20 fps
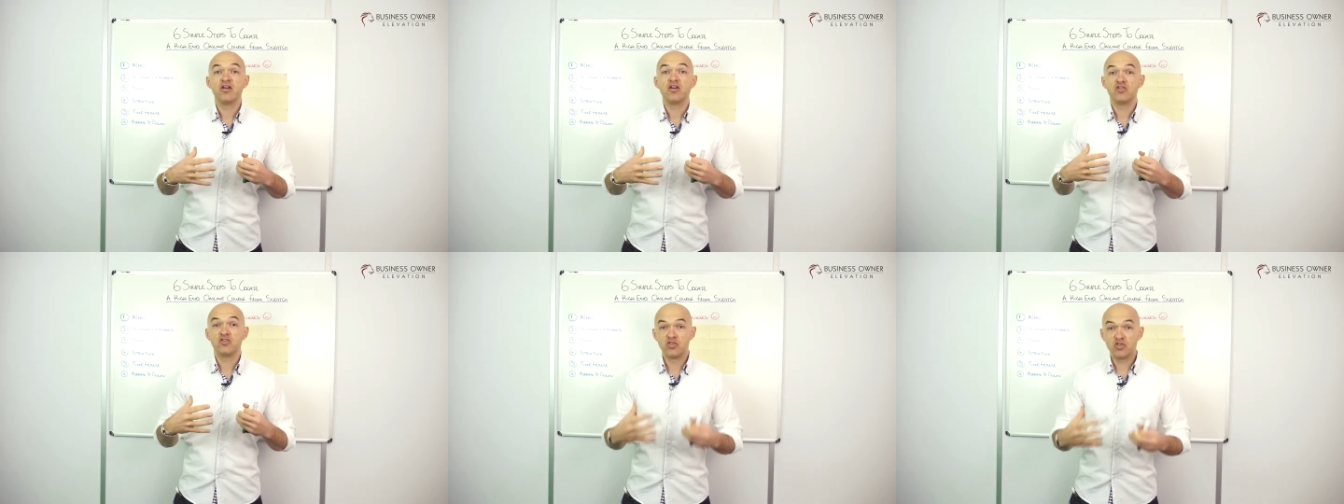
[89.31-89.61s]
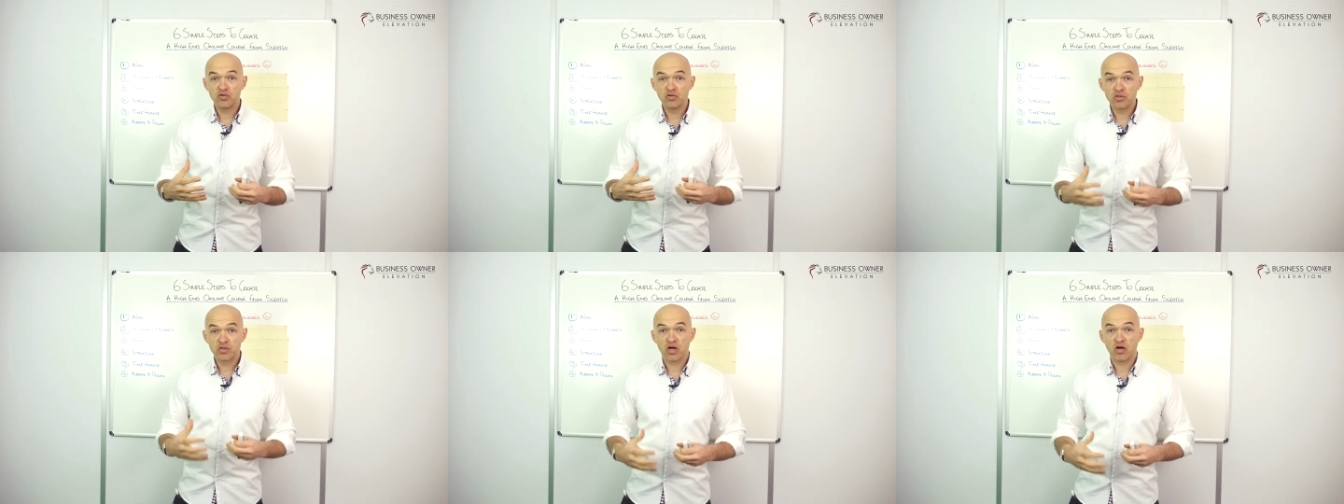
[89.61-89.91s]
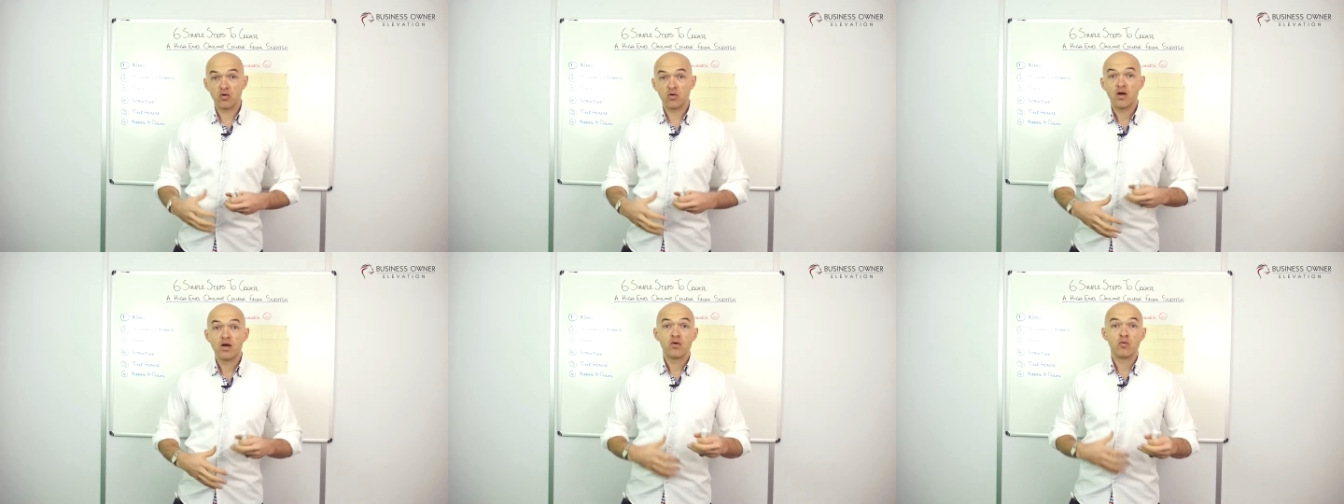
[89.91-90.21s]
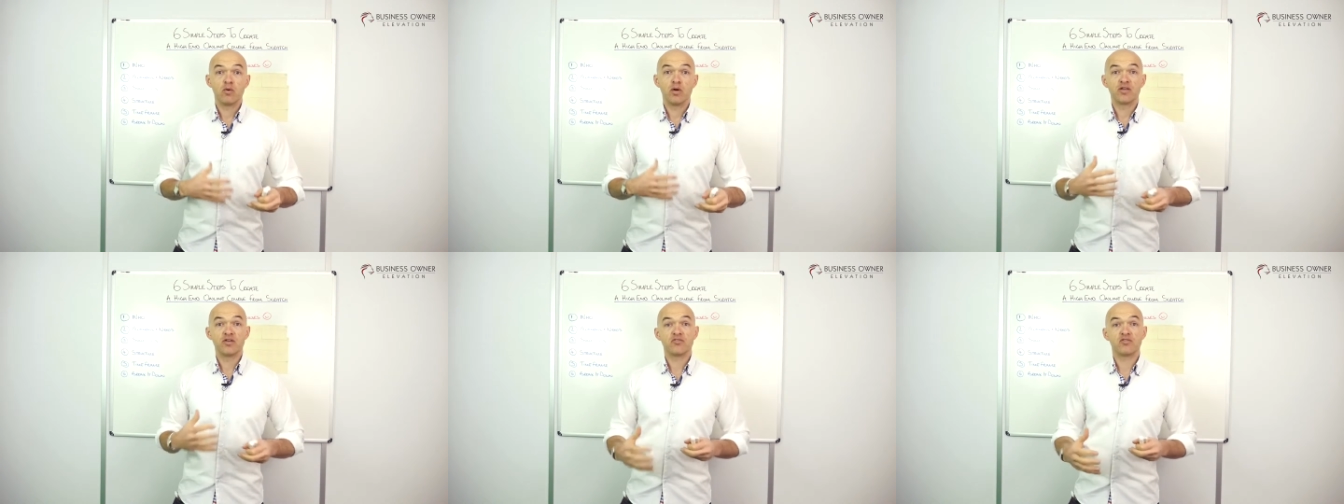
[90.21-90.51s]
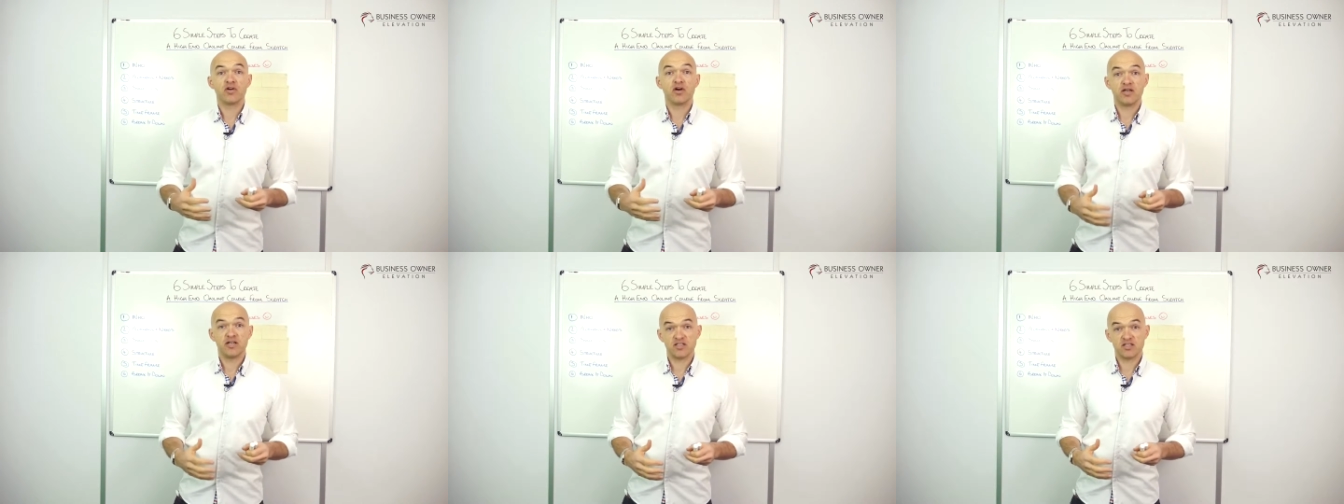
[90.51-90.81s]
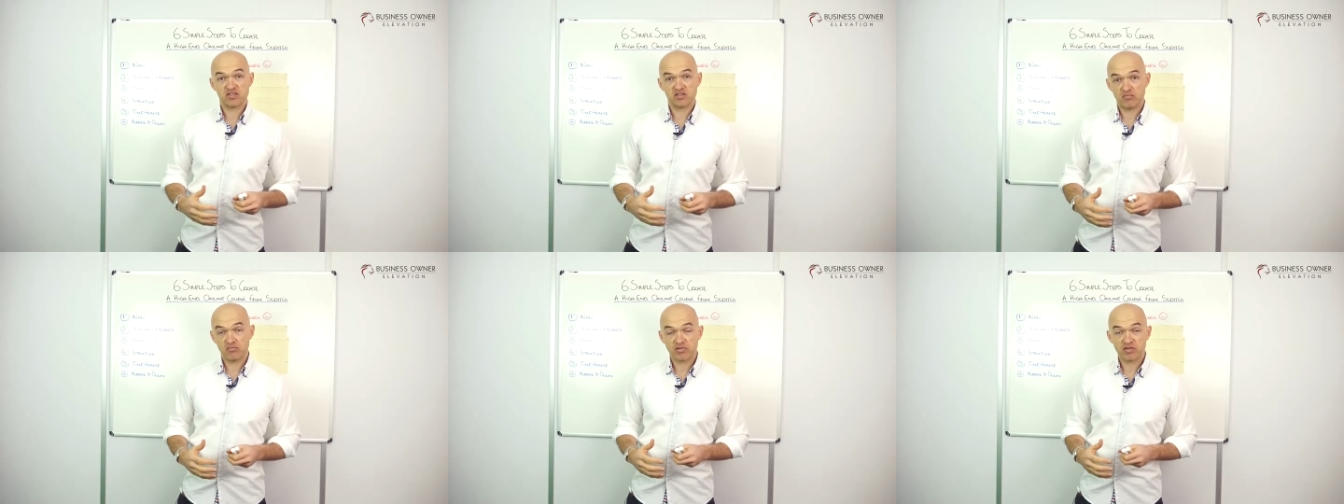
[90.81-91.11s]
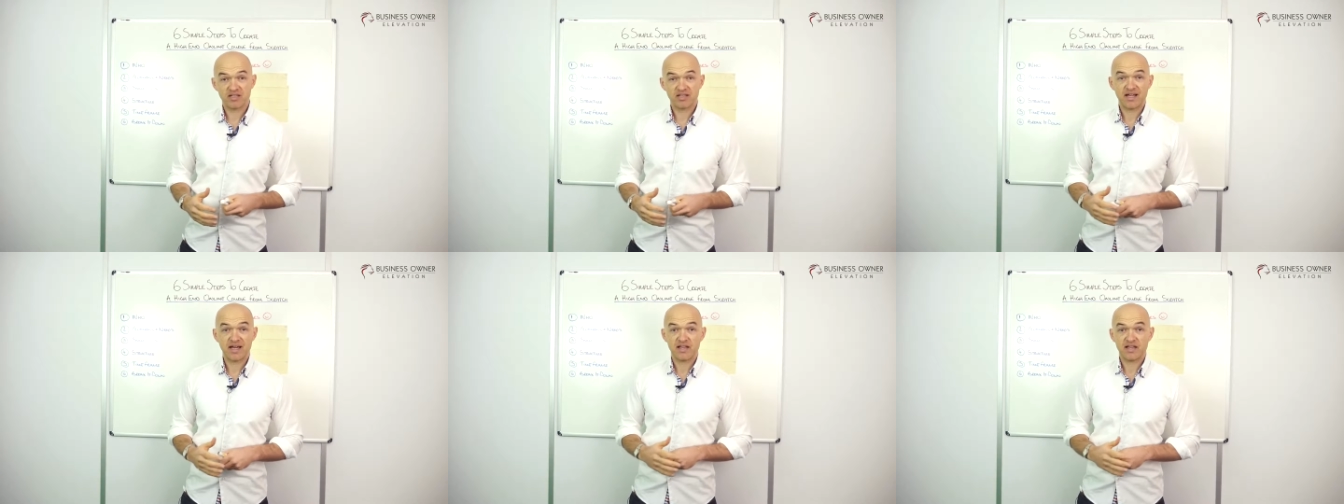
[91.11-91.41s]
you know whether or not it's
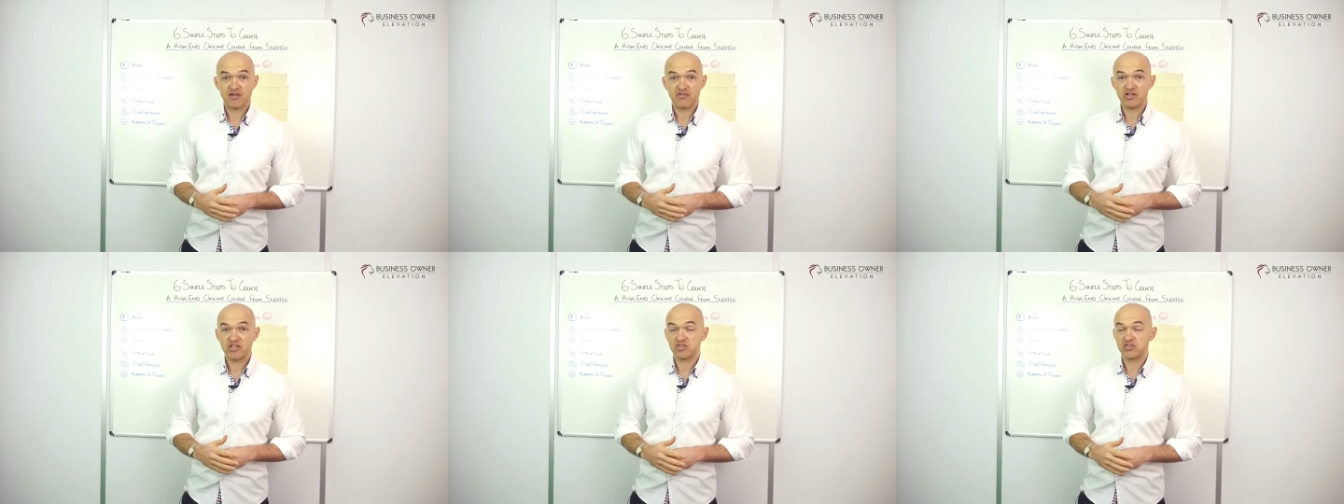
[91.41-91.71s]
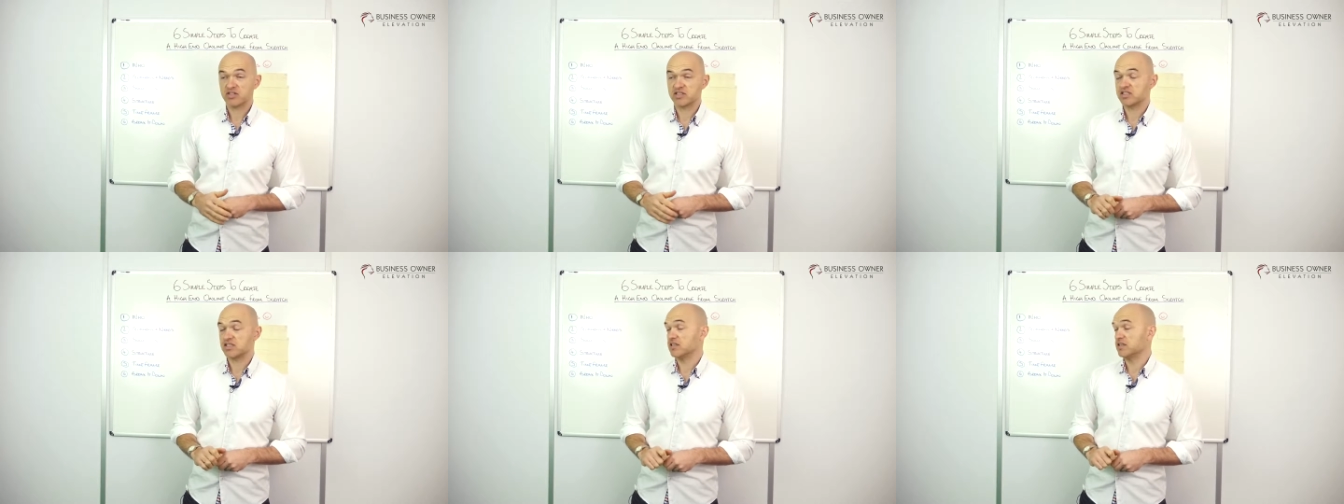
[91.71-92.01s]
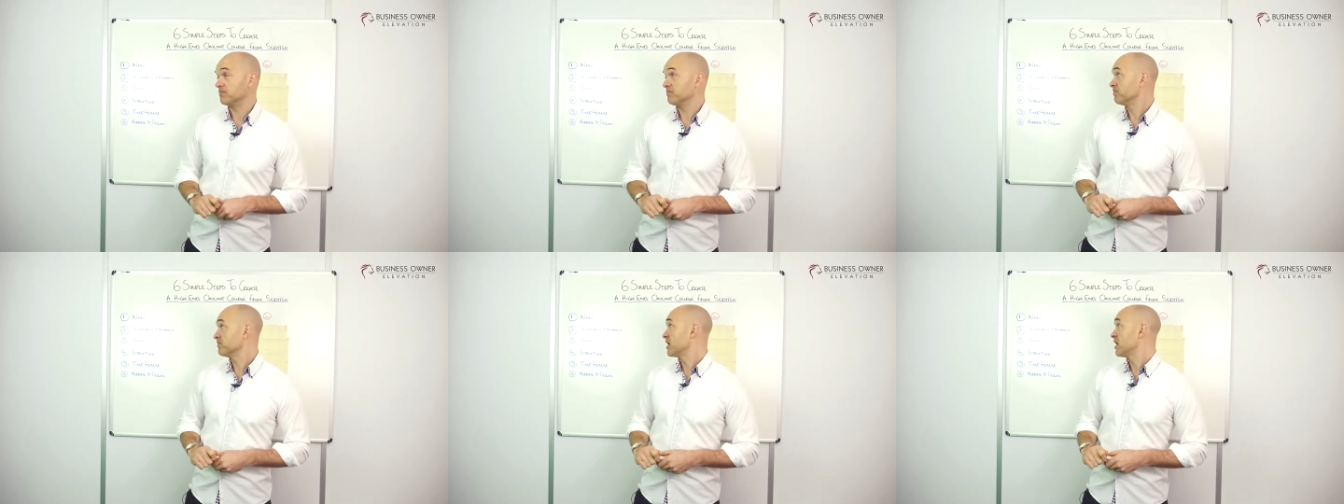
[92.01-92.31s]
something that they're interested in.